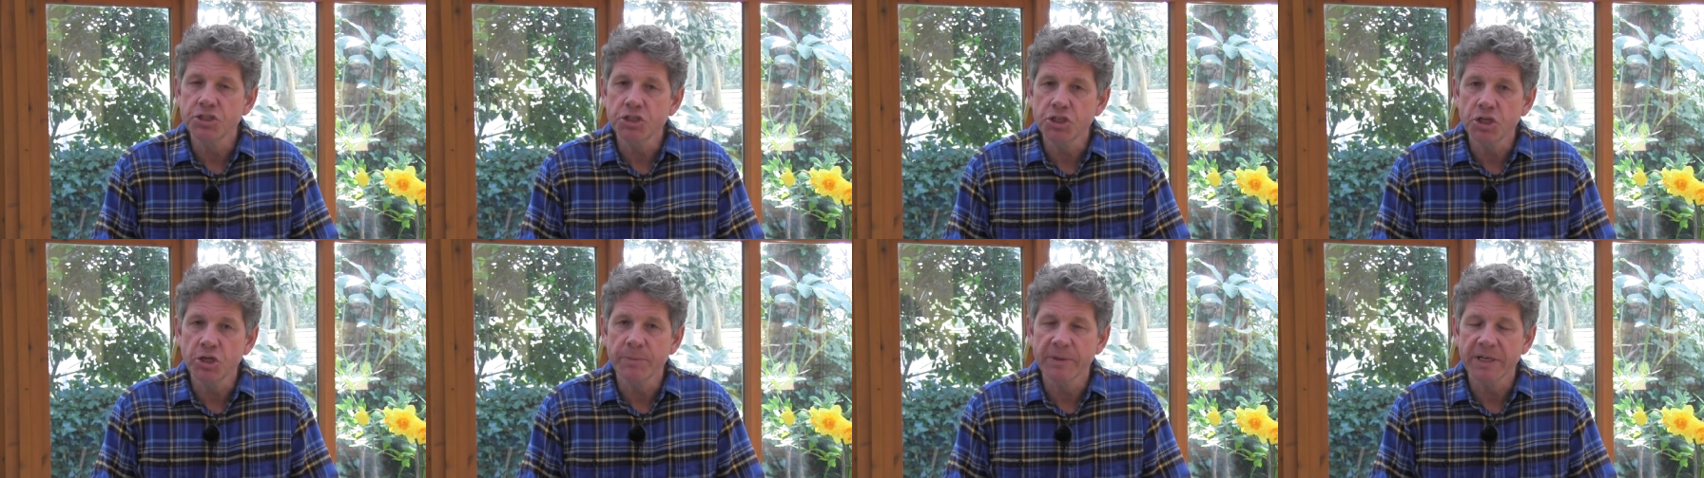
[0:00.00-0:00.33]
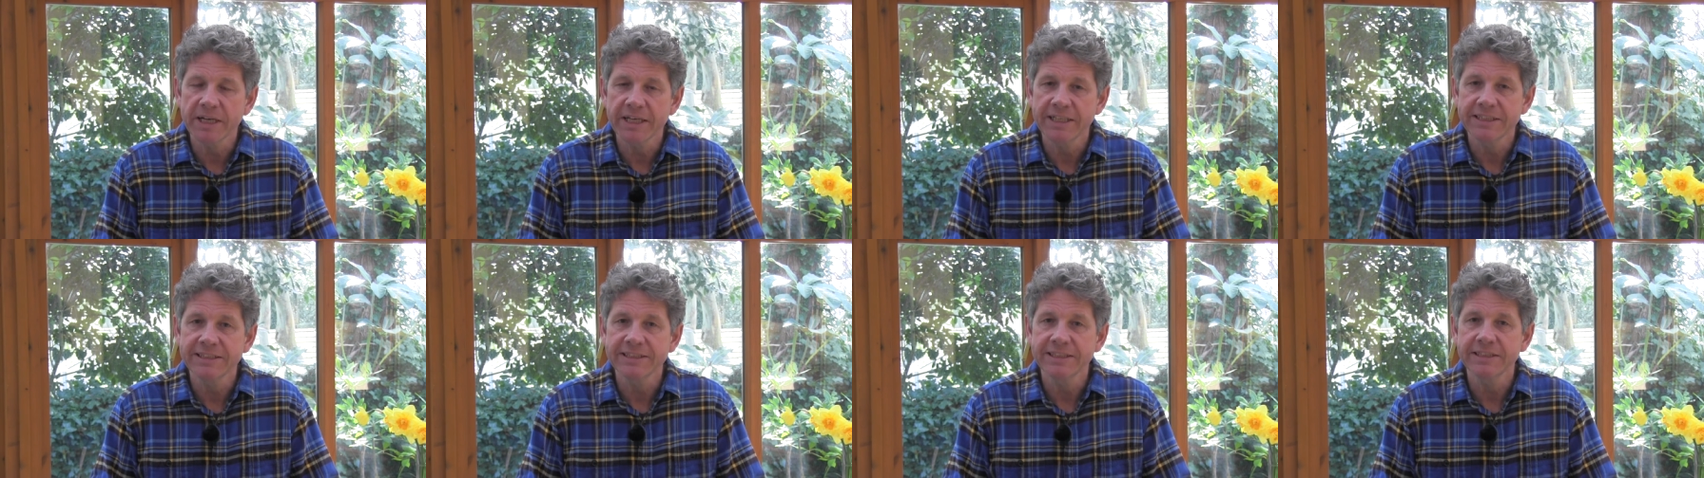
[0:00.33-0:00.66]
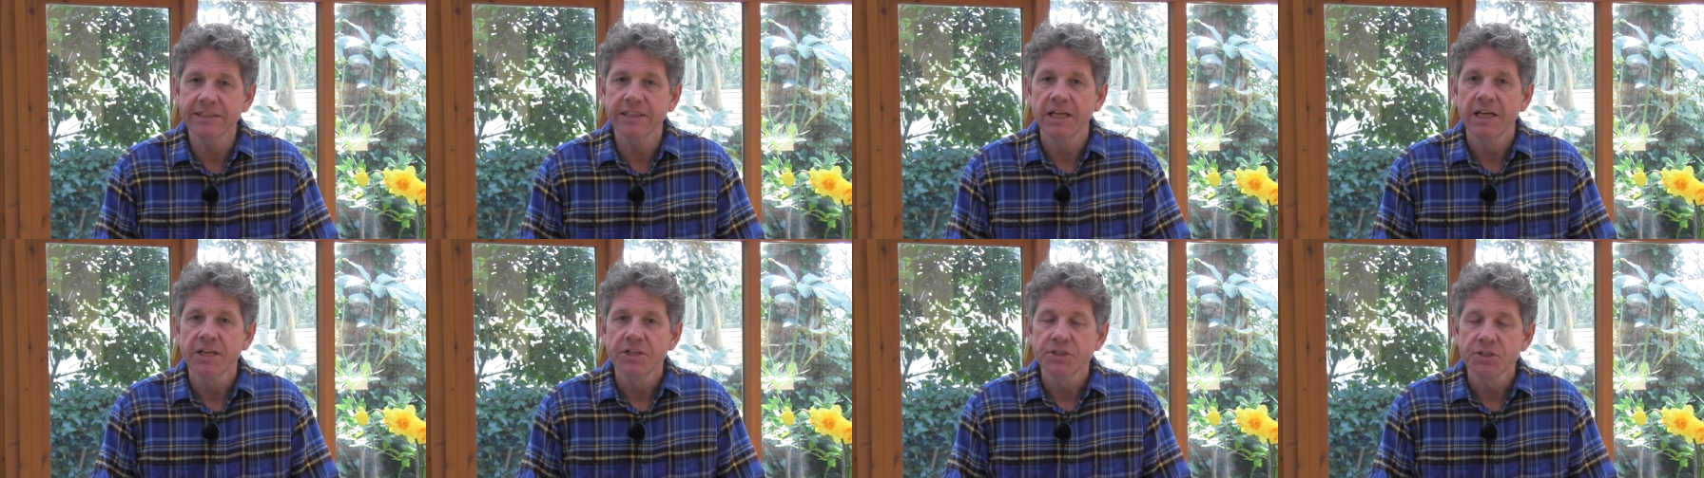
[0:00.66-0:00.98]

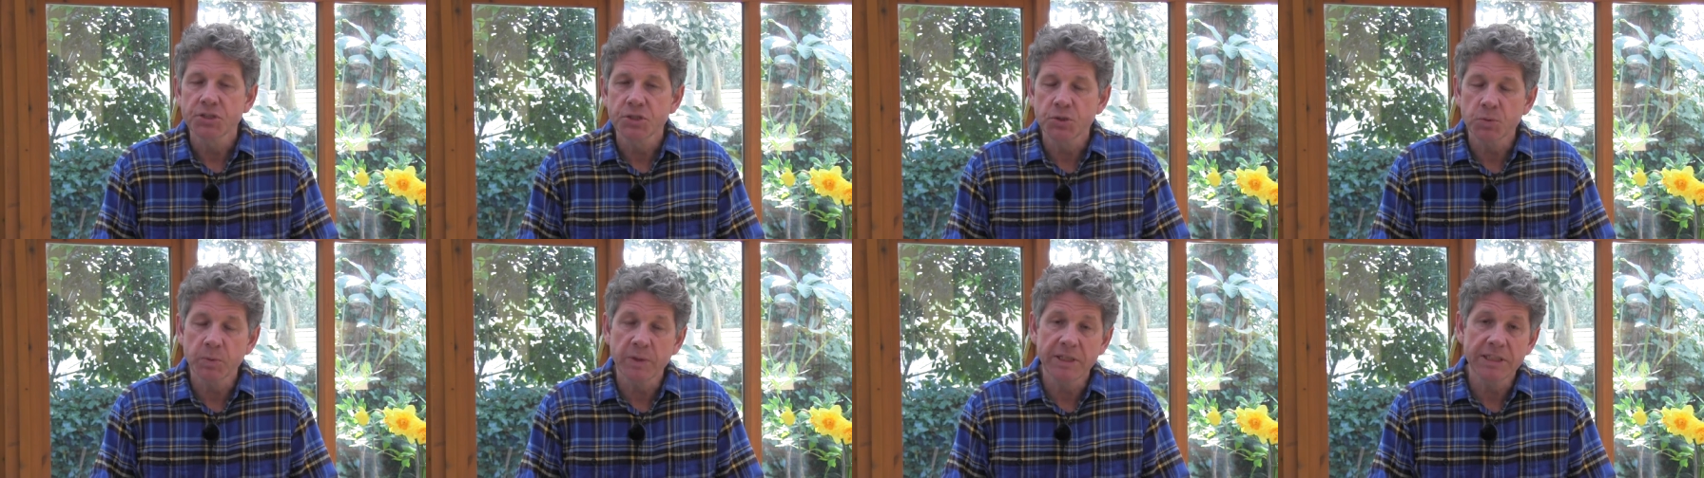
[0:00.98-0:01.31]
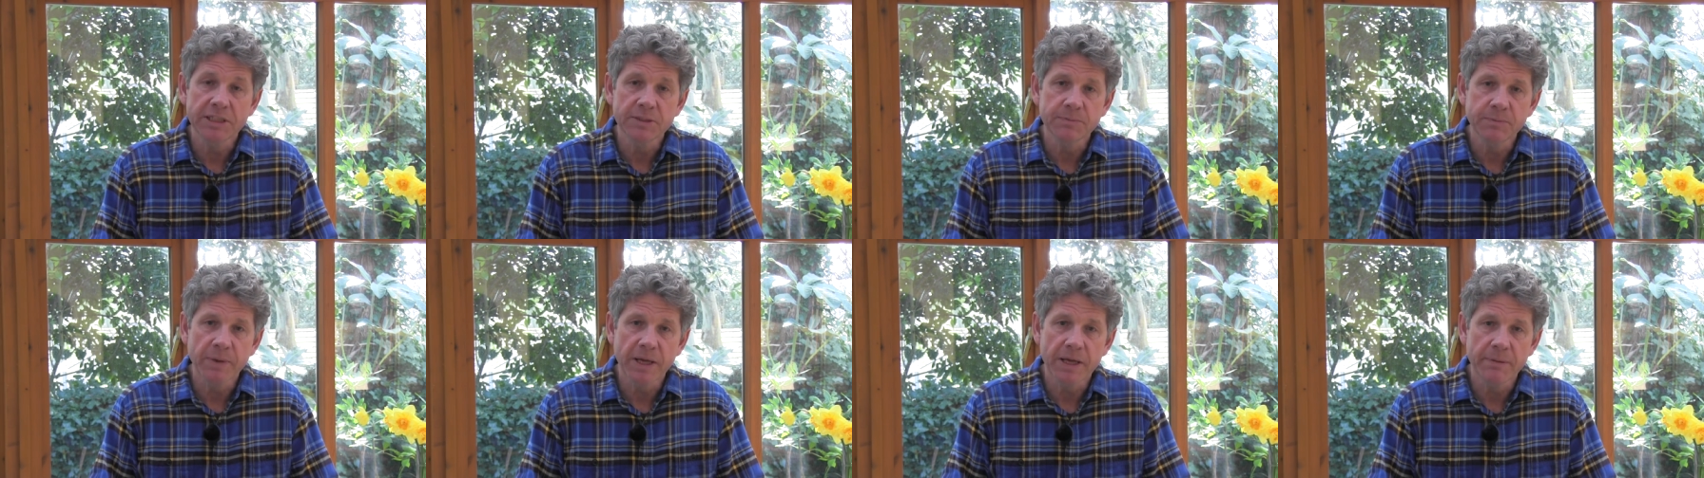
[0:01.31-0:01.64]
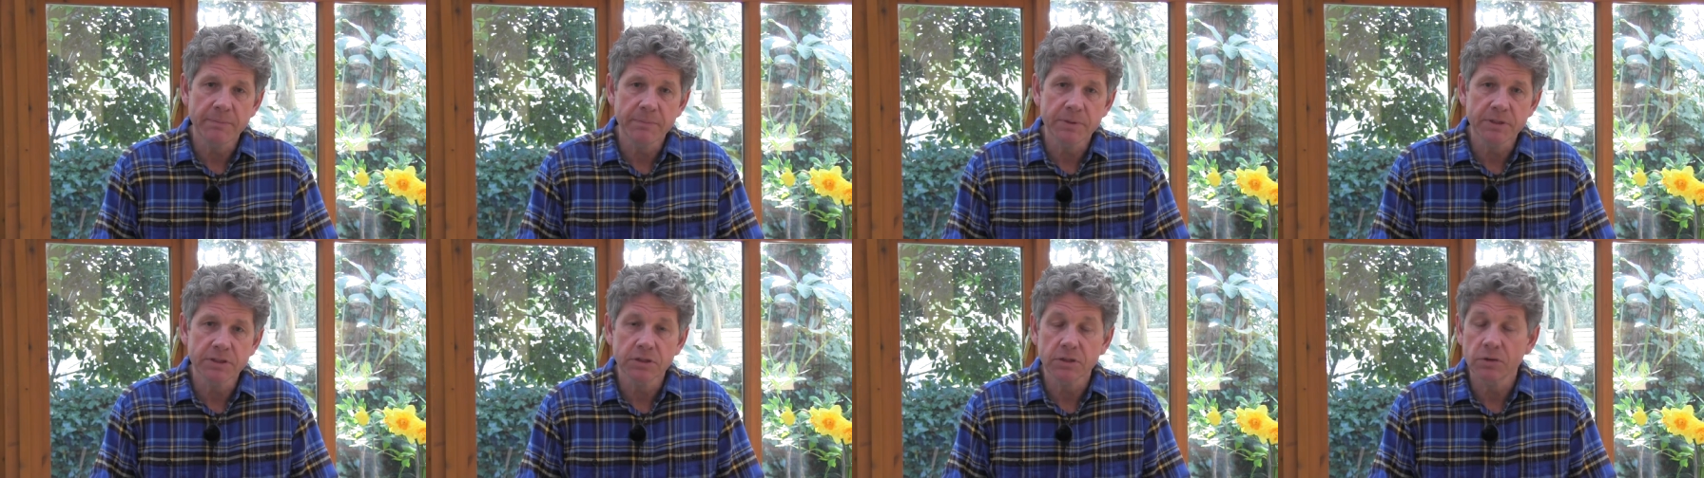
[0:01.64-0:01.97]
germinating sweet
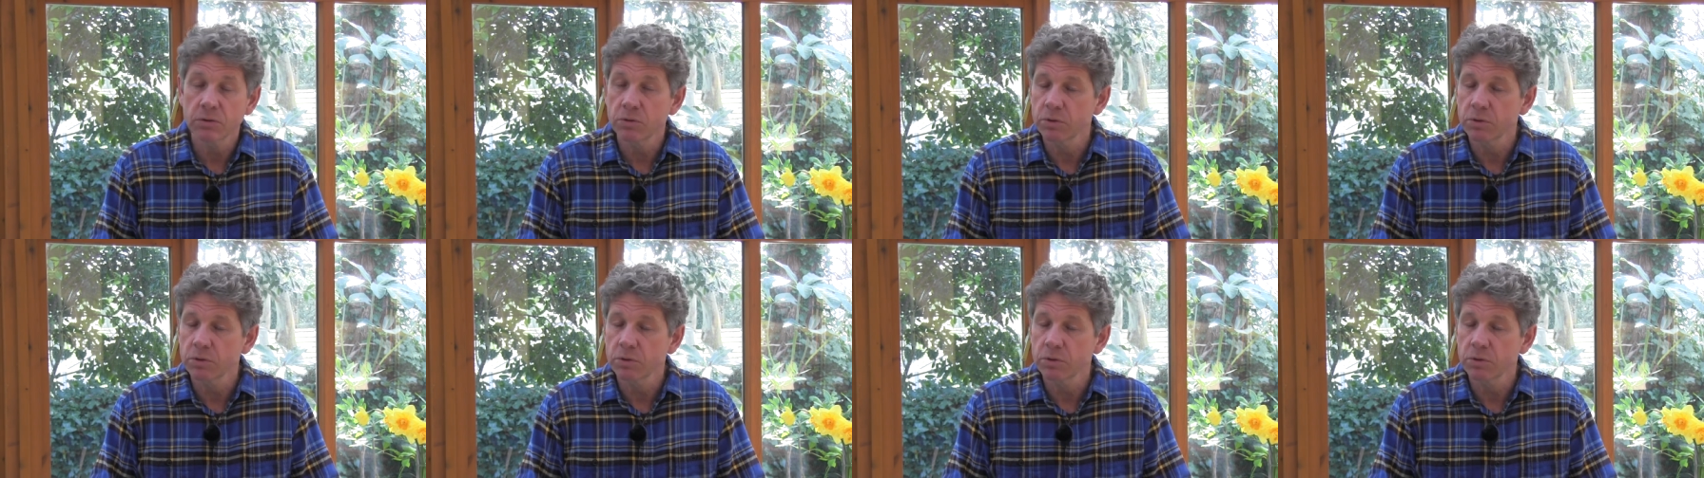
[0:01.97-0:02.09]
peppers,